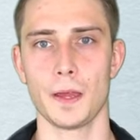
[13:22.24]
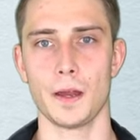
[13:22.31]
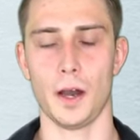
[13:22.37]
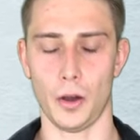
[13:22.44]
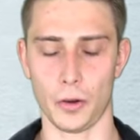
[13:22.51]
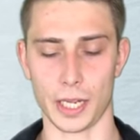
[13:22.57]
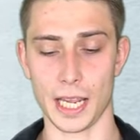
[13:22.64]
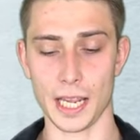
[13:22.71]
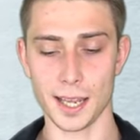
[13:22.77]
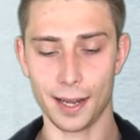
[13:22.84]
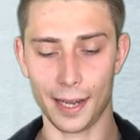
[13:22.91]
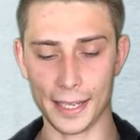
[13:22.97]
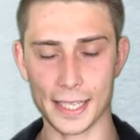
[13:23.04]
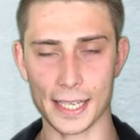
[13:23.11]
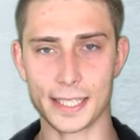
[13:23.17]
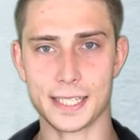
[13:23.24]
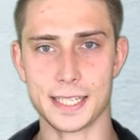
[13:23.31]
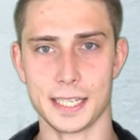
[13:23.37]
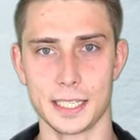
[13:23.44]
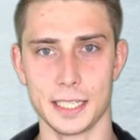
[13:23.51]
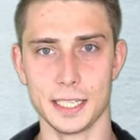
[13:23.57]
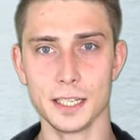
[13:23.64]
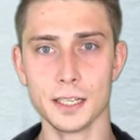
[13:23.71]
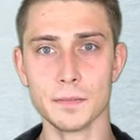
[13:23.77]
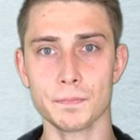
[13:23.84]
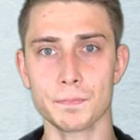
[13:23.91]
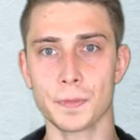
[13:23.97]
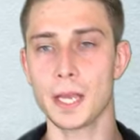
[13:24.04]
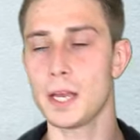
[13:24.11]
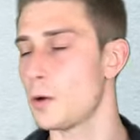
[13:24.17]
Okay, let that sink in.
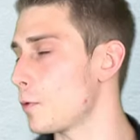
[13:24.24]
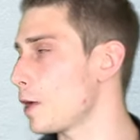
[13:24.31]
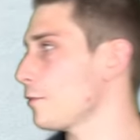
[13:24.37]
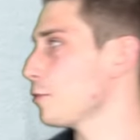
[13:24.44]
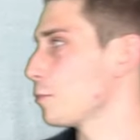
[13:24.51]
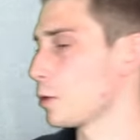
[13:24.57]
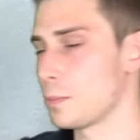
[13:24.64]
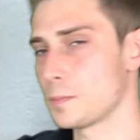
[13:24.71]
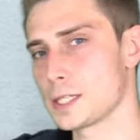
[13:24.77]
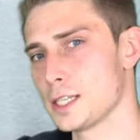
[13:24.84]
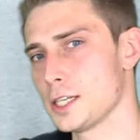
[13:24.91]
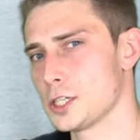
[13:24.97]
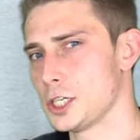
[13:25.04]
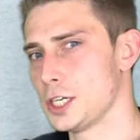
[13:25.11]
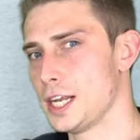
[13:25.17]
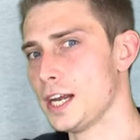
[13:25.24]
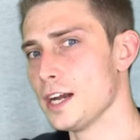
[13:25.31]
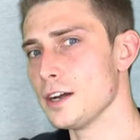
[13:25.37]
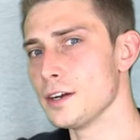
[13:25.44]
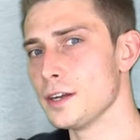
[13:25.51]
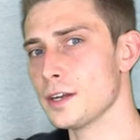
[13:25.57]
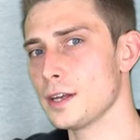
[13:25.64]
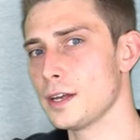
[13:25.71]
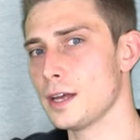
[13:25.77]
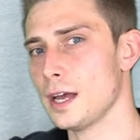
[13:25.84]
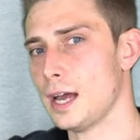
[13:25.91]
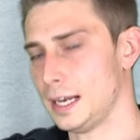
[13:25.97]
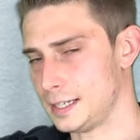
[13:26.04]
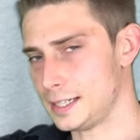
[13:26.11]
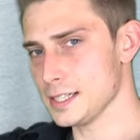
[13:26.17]
We have a proposition there
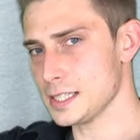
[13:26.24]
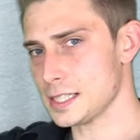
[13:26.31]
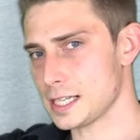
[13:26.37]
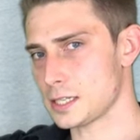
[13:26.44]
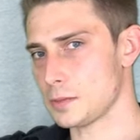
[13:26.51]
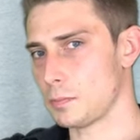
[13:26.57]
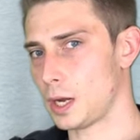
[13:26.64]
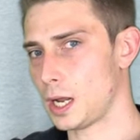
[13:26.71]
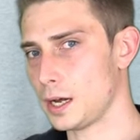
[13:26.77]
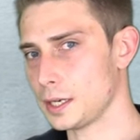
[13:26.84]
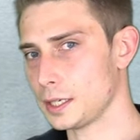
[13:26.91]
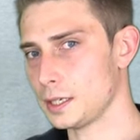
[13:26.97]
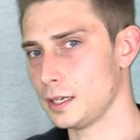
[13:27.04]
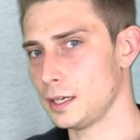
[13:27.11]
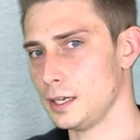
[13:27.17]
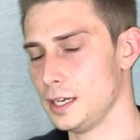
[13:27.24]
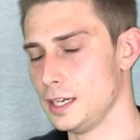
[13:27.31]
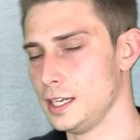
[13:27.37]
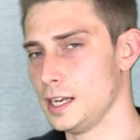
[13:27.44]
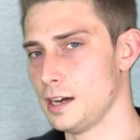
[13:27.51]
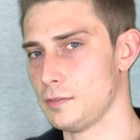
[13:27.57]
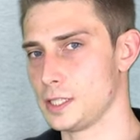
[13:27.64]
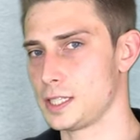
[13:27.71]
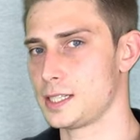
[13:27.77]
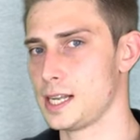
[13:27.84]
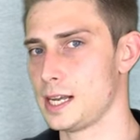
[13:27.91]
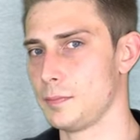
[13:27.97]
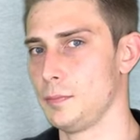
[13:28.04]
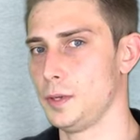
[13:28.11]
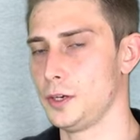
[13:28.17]
and this does imply another
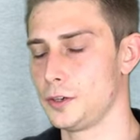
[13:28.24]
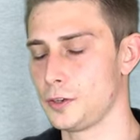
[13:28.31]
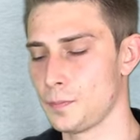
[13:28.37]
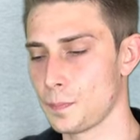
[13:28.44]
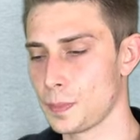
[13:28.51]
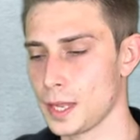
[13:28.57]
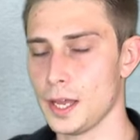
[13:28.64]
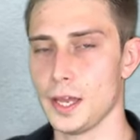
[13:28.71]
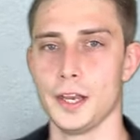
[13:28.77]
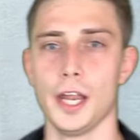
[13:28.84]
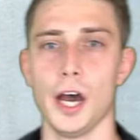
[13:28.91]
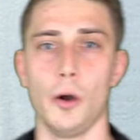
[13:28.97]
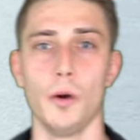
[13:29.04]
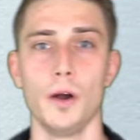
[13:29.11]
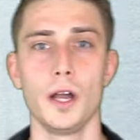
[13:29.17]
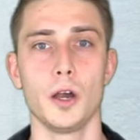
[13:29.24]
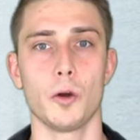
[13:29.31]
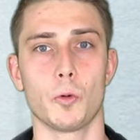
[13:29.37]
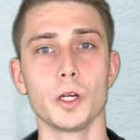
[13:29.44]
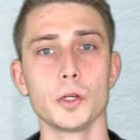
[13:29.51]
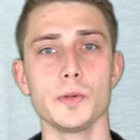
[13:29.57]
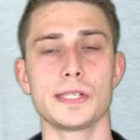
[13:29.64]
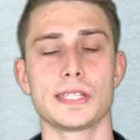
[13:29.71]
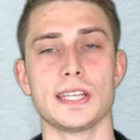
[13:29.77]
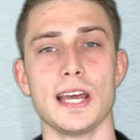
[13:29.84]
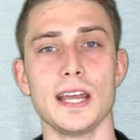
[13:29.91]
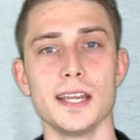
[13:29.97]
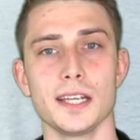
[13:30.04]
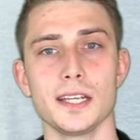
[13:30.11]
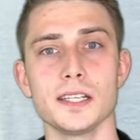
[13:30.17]
statement. Now, what we
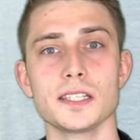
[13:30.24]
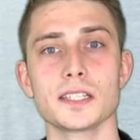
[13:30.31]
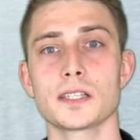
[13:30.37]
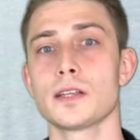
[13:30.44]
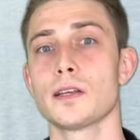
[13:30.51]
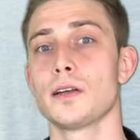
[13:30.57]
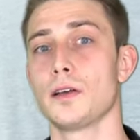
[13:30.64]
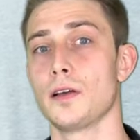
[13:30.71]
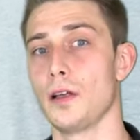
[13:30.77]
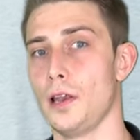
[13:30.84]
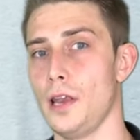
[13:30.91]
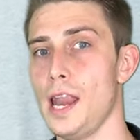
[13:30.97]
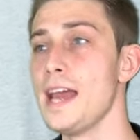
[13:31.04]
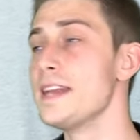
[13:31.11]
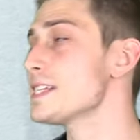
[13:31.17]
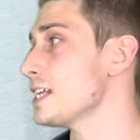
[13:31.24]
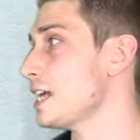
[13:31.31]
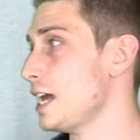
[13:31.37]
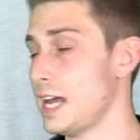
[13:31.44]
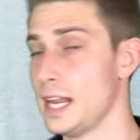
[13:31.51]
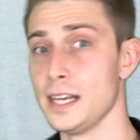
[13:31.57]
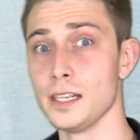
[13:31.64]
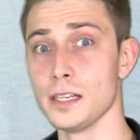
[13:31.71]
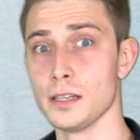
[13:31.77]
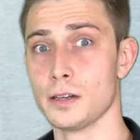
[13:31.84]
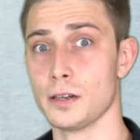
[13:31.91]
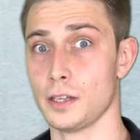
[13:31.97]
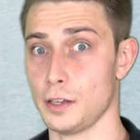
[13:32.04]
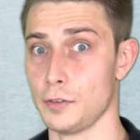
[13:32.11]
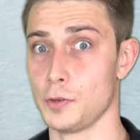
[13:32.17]
say is let n,
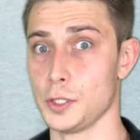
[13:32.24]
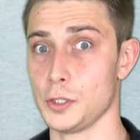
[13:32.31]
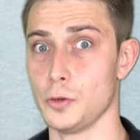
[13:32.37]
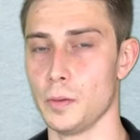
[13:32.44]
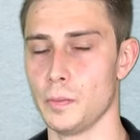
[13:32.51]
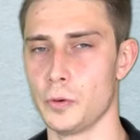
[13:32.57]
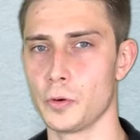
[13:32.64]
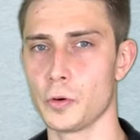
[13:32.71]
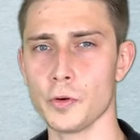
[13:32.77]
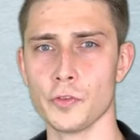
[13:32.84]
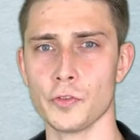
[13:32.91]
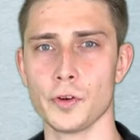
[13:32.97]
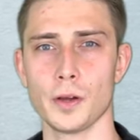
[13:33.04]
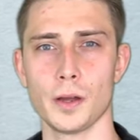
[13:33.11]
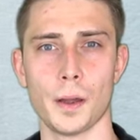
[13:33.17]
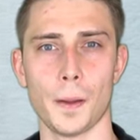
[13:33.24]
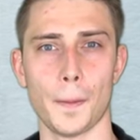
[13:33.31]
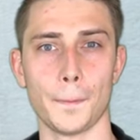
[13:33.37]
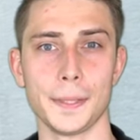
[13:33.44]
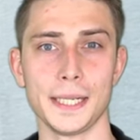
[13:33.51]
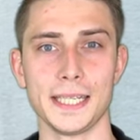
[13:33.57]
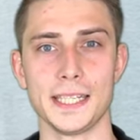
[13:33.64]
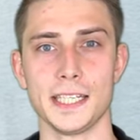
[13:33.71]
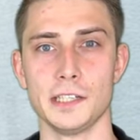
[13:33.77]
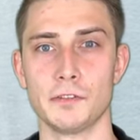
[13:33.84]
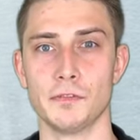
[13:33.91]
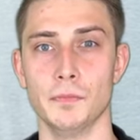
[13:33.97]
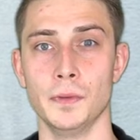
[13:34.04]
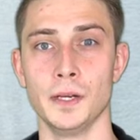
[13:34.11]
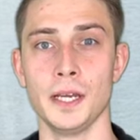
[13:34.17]
if we do a proof, be
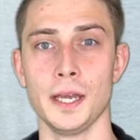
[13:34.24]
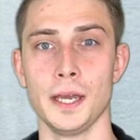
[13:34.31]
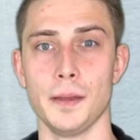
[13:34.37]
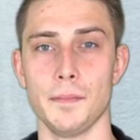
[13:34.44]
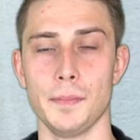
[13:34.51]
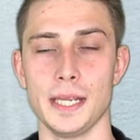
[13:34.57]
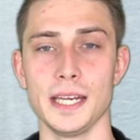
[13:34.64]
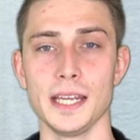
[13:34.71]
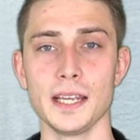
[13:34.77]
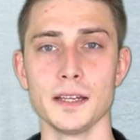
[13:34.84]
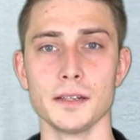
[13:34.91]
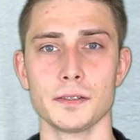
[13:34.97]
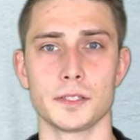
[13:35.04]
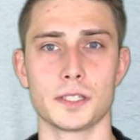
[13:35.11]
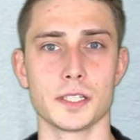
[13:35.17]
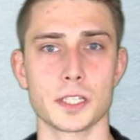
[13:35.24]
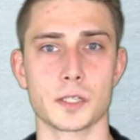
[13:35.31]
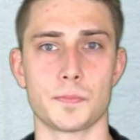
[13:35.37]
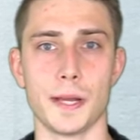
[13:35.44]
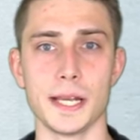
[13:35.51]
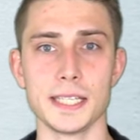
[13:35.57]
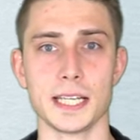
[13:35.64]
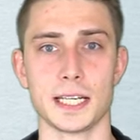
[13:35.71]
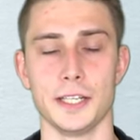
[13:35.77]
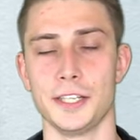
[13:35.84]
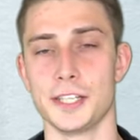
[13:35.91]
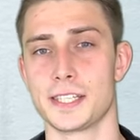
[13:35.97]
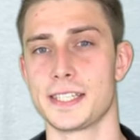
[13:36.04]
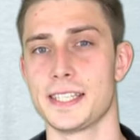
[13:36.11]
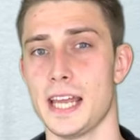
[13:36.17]
even, meaning this is basically
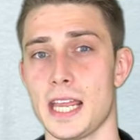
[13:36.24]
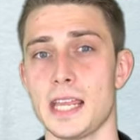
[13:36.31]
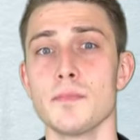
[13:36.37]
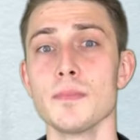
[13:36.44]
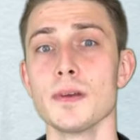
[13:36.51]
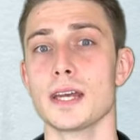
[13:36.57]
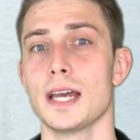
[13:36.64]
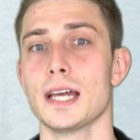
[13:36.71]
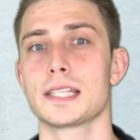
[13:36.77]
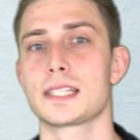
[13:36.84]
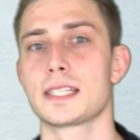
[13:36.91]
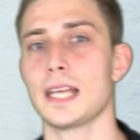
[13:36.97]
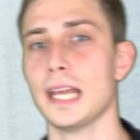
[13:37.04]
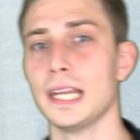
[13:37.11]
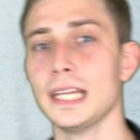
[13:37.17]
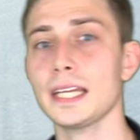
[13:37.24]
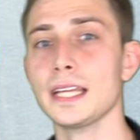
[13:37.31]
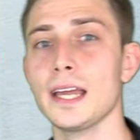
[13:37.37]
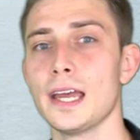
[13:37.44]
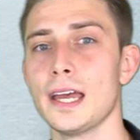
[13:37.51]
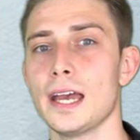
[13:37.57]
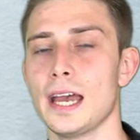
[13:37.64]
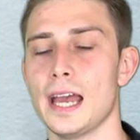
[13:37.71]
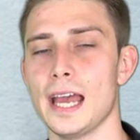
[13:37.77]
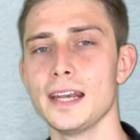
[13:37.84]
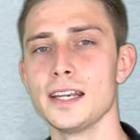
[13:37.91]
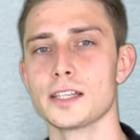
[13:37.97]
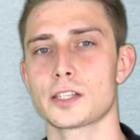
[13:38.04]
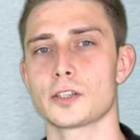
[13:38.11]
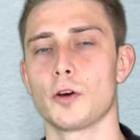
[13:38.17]
the same as saying
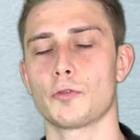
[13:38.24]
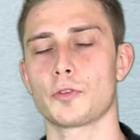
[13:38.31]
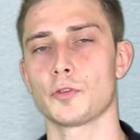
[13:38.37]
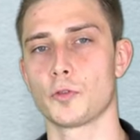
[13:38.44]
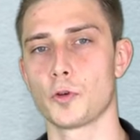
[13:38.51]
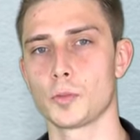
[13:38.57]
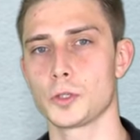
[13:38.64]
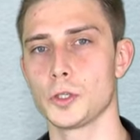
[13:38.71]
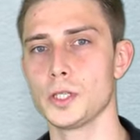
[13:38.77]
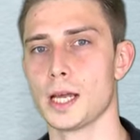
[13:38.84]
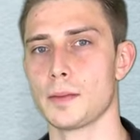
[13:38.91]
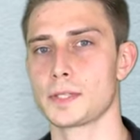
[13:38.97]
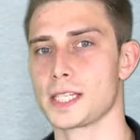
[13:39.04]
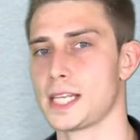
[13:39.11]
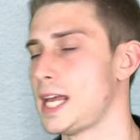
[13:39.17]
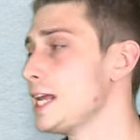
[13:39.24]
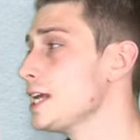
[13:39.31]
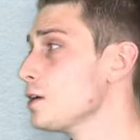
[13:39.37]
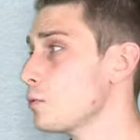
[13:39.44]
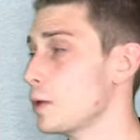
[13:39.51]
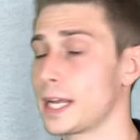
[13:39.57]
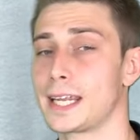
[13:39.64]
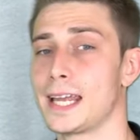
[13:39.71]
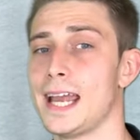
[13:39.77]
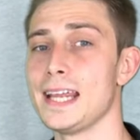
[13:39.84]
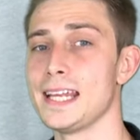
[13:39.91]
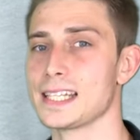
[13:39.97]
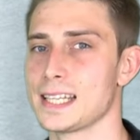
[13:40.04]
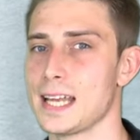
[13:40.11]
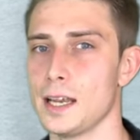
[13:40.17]
n is of the form 2 times k, where
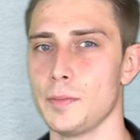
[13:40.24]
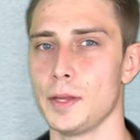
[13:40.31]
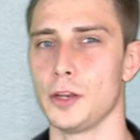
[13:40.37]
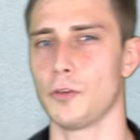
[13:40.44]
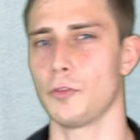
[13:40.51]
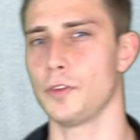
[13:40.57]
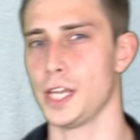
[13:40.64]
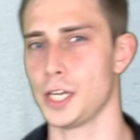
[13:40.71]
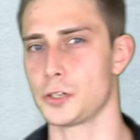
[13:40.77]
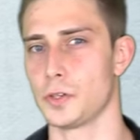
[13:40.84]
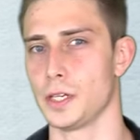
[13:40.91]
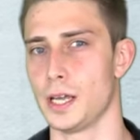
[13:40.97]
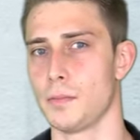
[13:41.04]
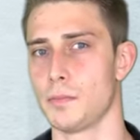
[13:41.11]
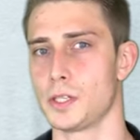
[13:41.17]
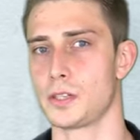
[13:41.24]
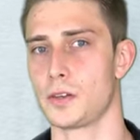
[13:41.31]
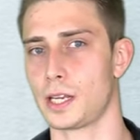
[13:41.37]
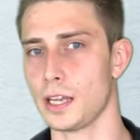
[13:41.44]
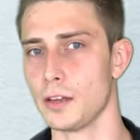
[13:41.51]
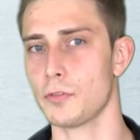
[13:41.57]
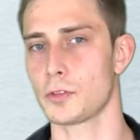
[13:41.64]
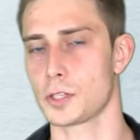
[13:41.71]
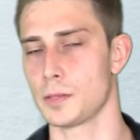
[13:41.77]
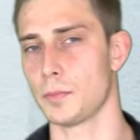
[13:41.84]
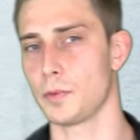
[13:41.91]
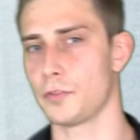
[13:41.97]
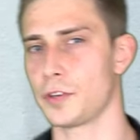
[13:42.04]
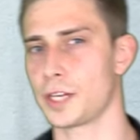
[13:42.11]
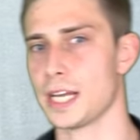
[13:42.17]
k is element of natural numbers, okay? For
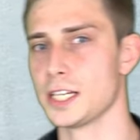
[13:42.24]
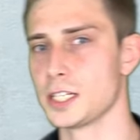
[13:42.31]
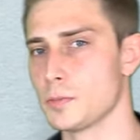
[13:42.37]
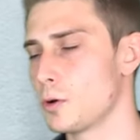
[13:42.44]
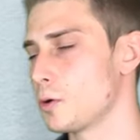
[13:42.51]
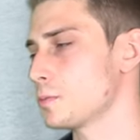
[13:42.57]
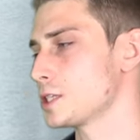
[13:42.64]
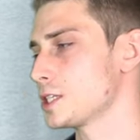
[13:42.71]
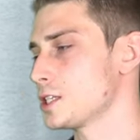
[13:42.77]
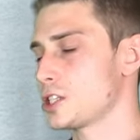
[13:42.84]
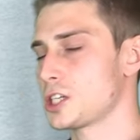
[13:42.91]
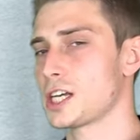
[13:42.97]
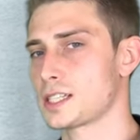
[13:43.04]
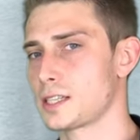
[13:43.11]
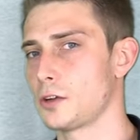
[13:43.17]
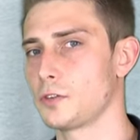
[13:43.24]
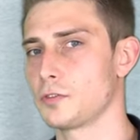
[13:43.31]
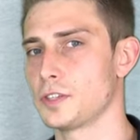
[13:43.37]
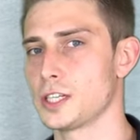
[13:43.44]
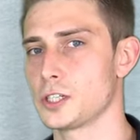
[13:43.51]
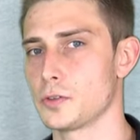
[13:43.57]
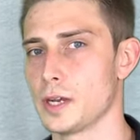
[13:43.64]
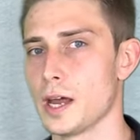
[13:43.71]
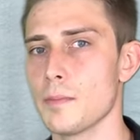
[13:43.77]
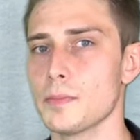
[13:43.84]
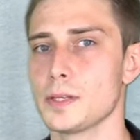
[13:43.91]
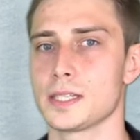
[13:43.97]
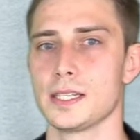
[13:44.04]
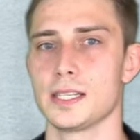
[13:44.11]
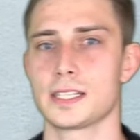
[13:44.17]
simplification purposes, just out of natural
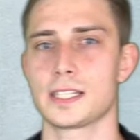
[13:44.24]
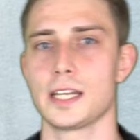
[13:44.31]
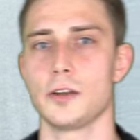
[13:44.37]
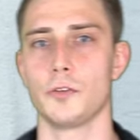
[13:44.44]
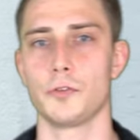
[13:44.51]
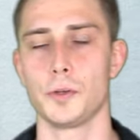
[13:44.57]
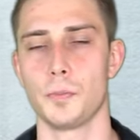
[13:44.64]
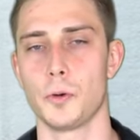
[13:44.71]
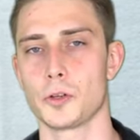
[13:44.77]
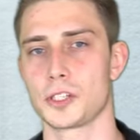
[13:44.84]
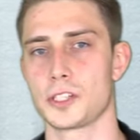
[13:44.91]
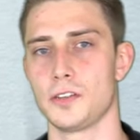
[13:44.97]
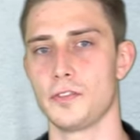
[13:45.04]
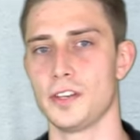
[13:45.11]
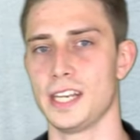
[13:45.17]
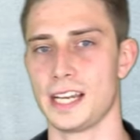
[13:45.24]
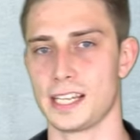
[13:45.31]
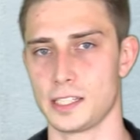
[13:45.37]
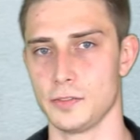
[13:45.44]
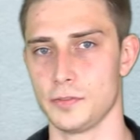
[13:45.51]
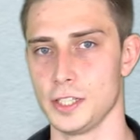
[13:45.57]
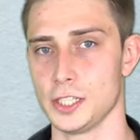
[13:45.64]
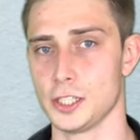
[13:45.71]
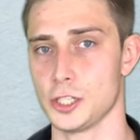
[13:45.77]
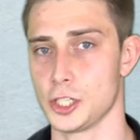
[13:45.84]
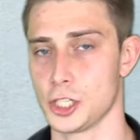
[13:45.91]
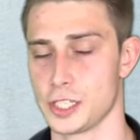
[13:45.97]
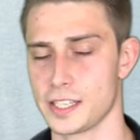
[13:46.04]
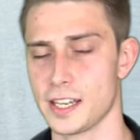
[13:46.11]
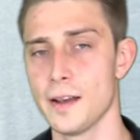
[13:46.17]
numbers instead of the positive and negative
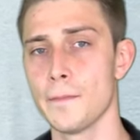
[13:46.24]
integers.